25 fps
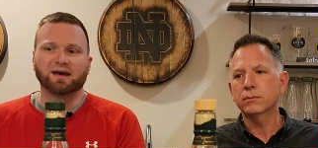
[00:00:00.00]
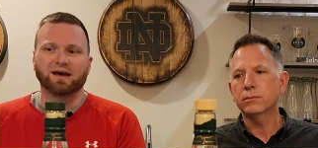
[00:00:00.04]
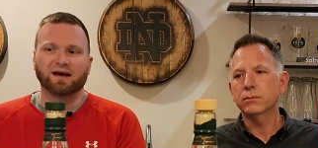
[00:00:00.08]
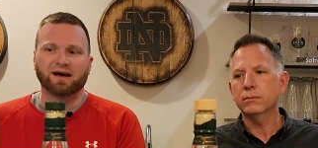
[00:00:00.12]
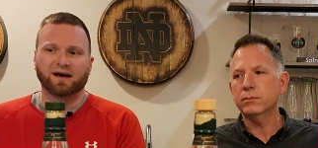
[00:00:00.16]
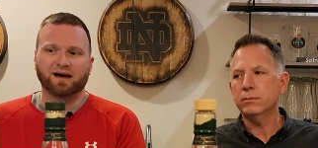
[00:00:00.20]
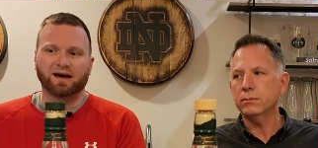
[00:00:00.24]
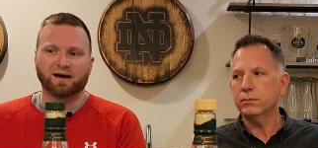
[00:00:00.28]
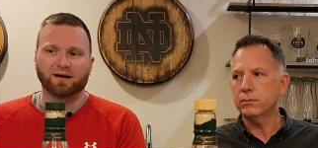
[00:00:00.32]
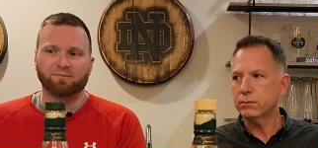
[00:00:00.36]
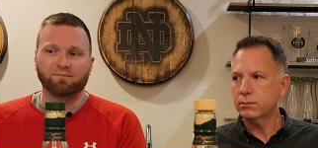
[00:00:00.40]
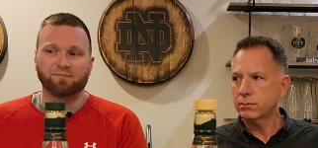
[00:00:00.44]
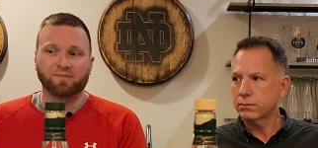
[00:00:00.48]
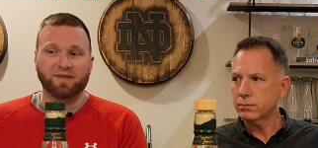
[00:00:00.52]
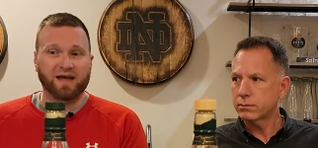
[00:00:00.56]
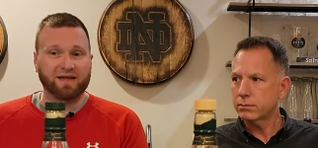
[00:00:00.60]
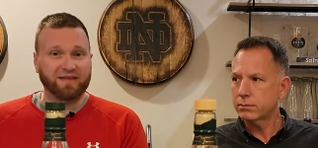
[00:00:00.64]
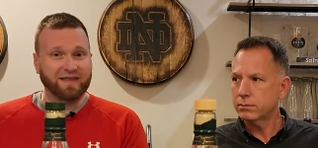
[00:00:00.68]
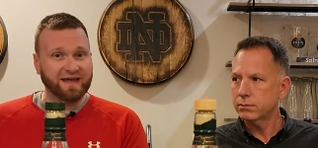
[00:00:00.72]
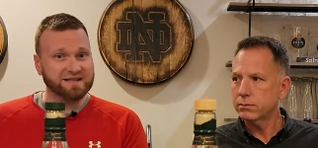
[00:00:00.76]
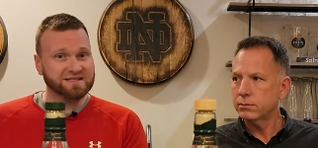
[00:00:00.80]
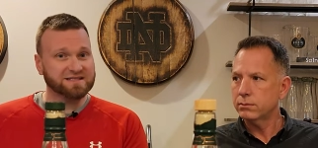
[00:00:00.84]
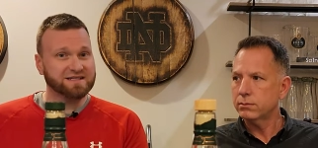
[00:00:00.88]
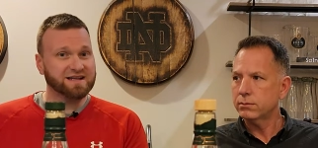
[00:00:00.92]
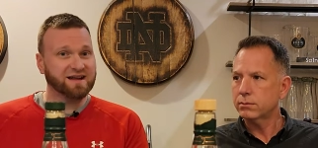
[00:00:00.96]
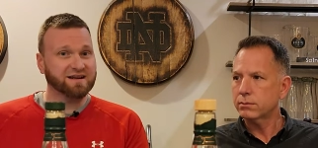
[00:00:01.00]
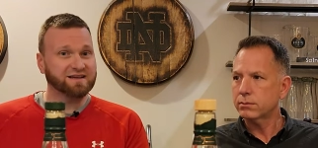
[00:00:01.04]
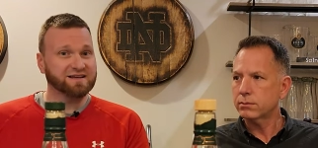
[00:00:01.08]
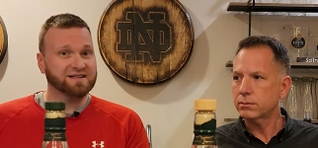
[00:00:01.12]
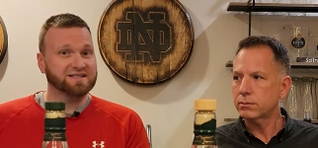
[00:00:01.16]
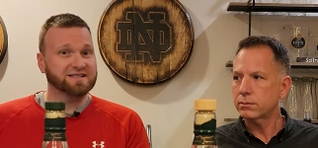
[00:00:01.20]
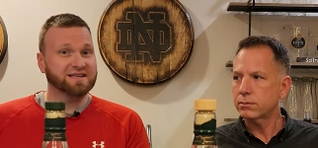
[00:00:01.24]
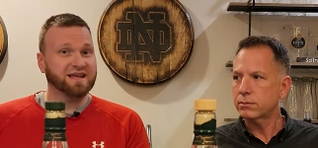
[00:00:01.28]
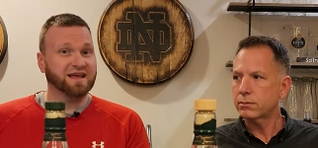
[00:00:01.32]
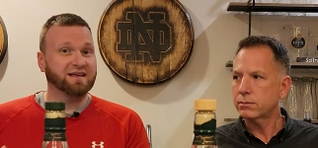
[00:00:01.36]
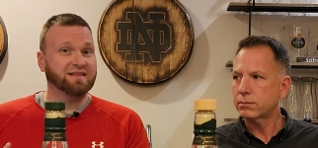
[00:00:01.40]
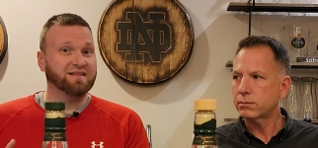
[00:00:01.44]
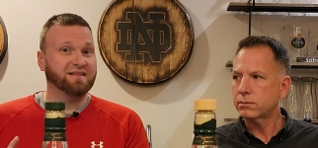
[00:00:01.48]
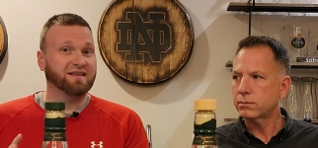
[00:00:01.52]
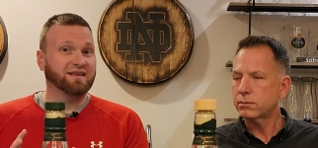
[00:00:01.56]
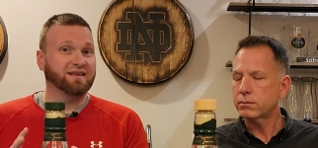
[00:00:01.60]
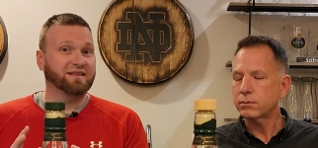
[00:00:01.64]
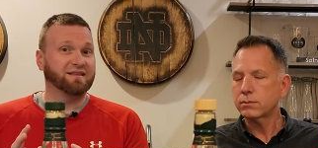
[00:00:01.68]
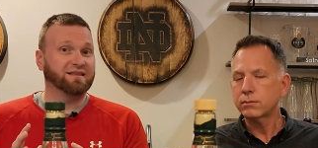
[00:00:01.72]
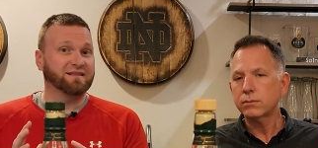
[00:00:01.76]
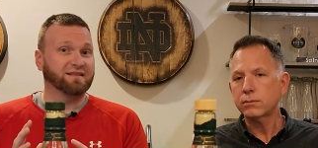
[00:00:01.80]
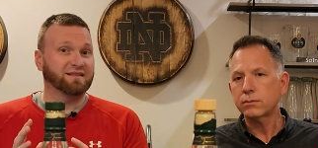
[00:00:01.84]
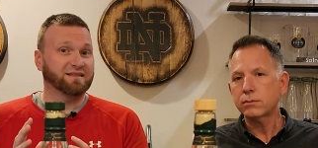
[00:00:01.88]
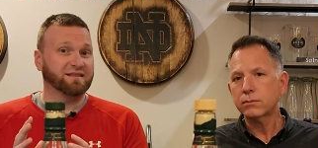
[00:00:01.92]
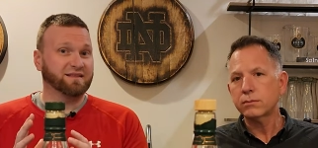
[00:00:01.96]
Speaker 1: um, now, that's not to say
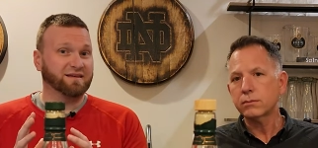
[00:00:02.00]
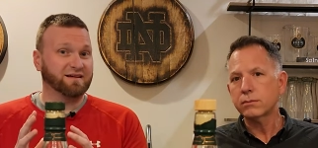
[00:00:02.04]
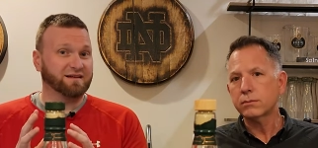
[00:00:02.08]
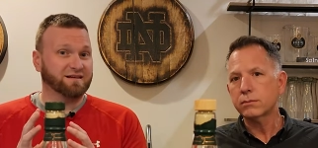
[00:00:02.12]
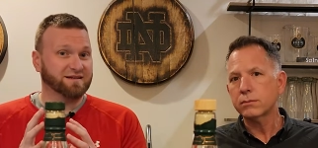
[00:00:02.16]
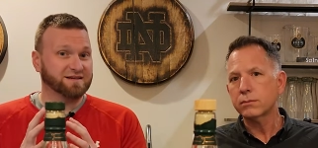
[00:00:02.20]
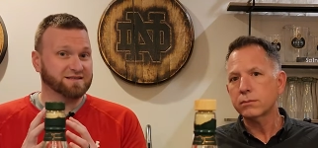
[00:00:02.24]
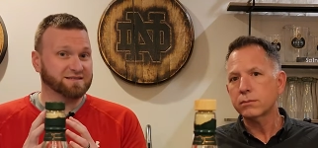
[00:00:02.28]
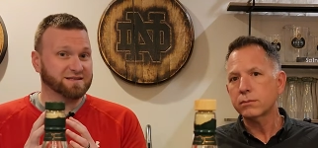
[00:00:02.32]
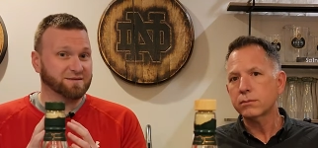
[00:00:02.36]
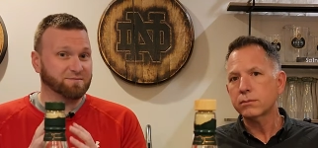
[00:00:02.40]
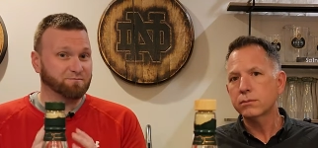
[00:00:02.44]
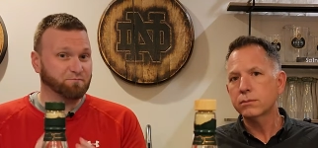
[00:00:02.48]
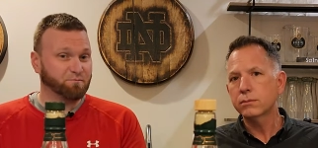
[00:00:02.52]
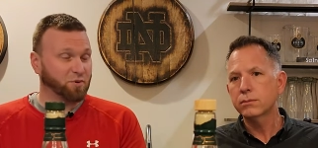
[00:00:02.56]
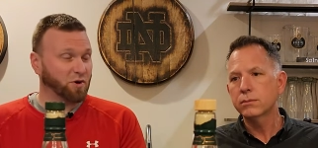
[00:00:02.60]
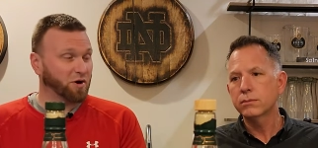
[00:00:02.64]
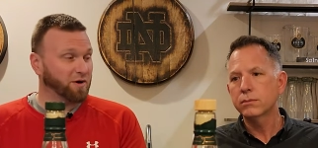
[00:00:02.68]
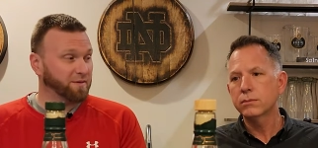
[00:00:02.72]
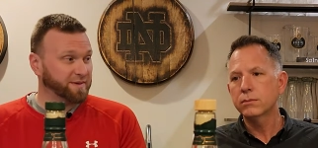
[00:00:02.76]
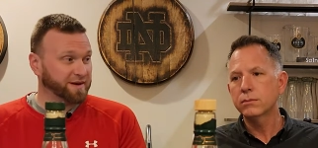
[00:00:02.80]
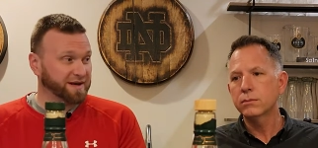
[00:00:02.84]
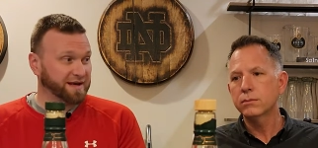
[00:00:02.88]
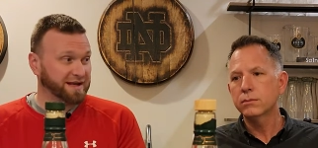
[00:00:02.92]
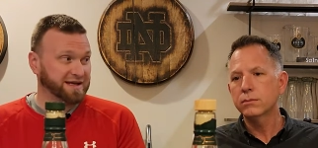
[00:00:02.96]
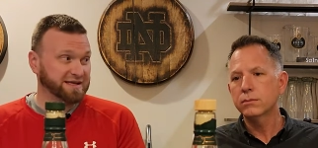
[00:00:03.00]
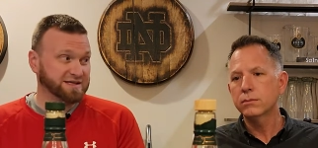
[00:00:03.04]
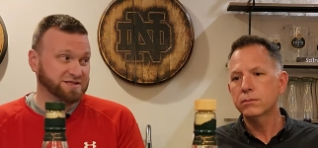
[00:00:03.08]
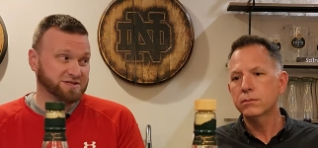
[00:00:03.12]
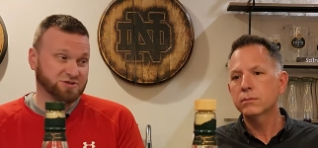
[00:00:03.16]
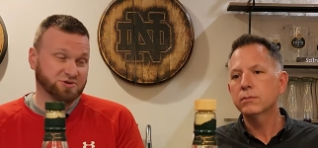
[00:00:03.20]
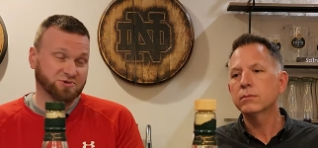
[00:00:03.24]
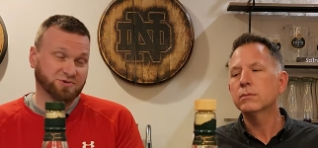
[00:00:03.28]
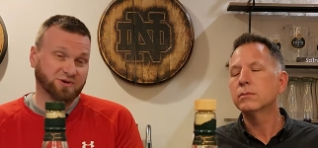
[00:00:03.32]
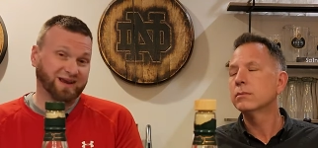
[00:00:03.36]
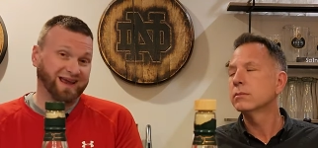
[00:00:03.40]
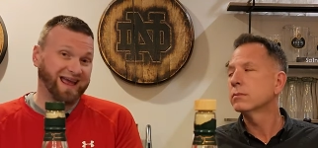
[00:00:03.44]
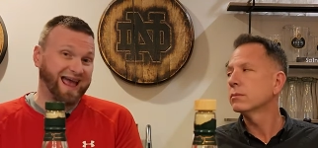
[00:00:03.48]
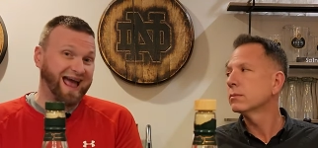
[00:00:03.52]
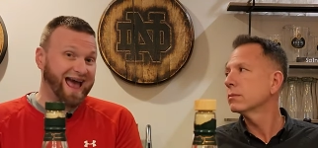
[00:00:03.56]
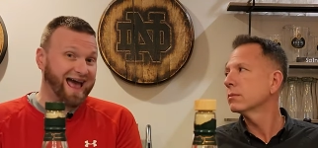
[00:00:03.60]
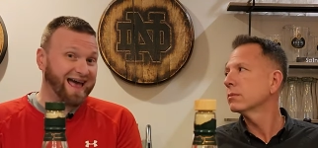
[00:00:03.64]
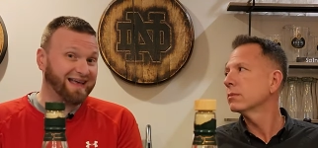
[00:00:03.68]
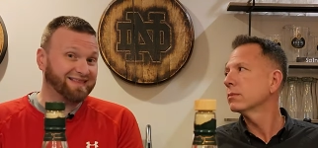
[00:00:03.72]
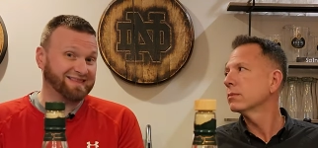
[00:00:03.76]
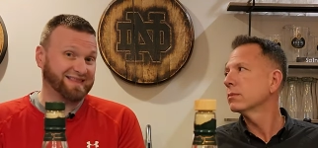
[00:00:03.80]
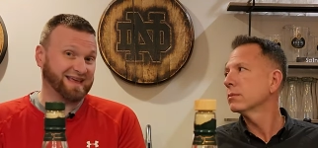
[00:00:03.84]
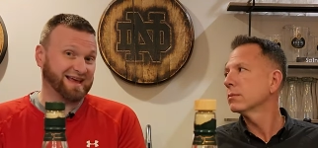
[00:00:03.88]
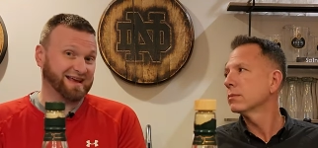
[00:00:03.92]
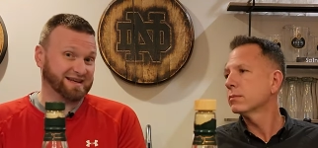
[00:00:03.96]
that there isn't bourbon history
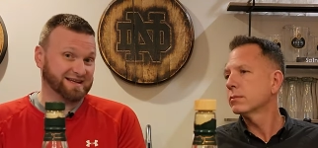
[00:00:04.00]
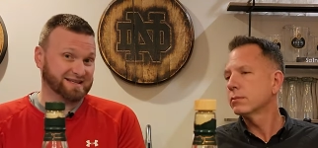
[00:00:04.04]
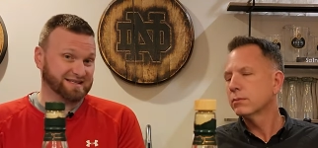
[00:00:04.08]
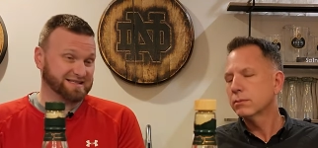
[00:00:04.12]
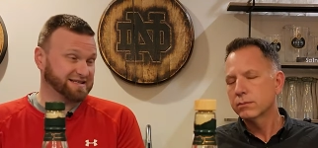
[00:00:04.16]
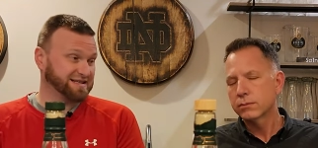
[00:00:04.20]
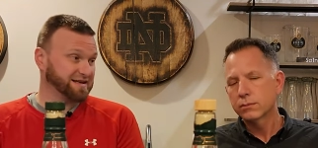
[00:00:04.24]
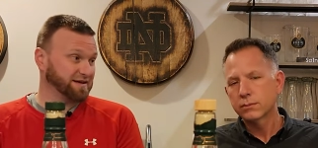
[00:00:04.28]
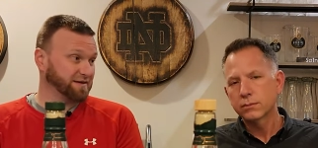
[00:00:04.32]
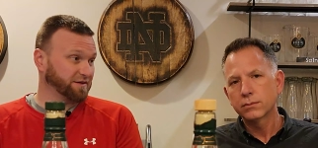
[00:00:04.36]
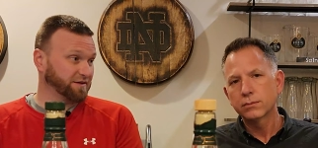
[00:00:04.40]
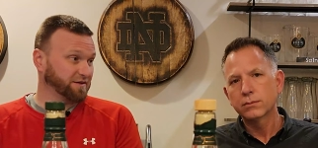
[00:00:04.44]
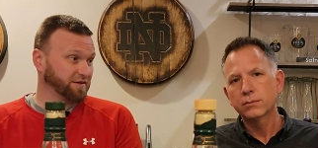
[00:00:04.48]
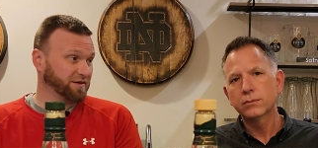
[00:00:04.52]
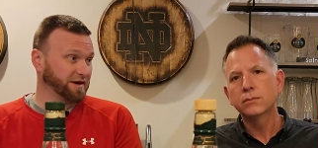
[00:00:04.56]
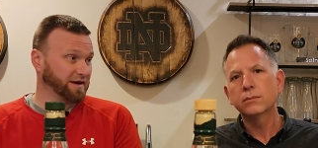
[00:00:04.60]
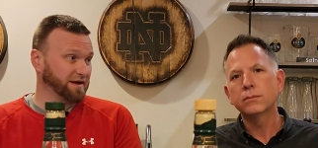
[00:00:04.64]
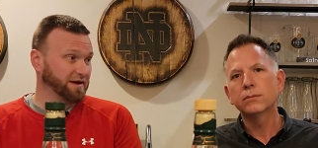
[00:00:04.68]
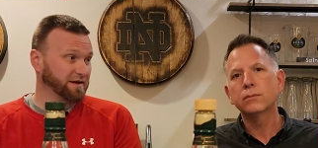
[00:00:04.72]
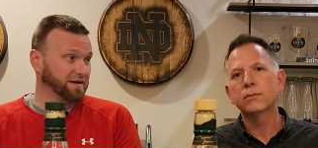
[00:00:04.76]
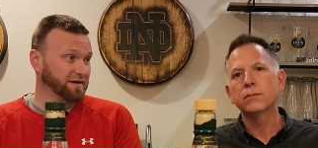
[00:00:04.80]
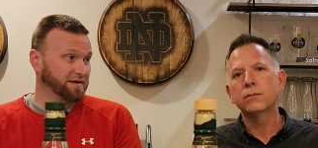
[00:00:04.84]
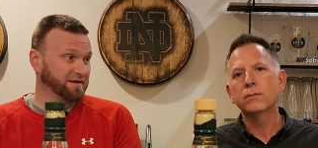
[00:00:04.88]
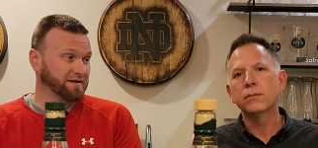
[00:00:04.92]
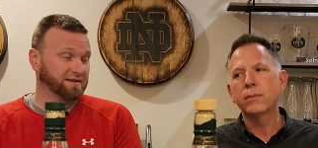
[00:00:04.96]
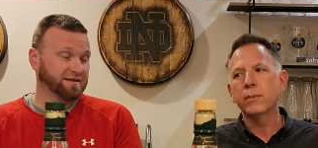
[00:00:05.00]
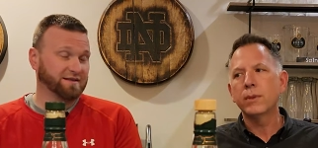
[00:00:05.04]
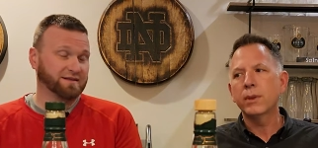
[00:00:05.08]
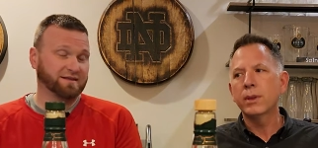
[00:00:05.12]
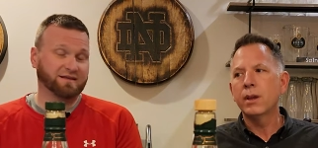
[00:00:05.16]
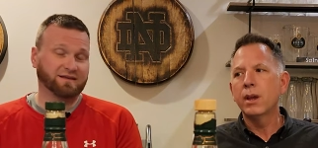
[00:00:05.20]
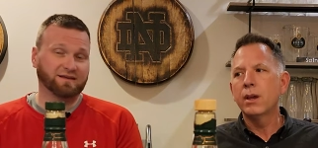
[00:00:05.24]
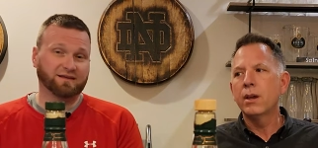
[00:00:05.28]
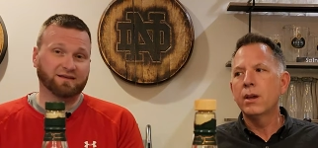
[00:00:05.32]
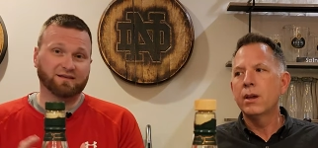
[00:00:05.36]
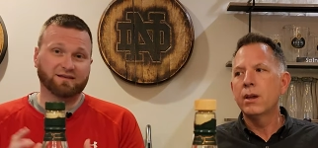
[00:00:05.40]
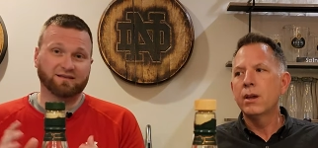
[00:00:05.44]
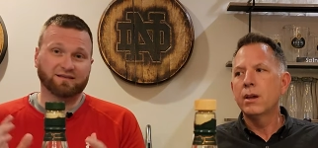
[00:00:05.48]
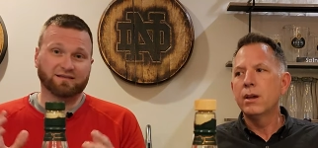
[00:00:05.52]
at that distillery. The,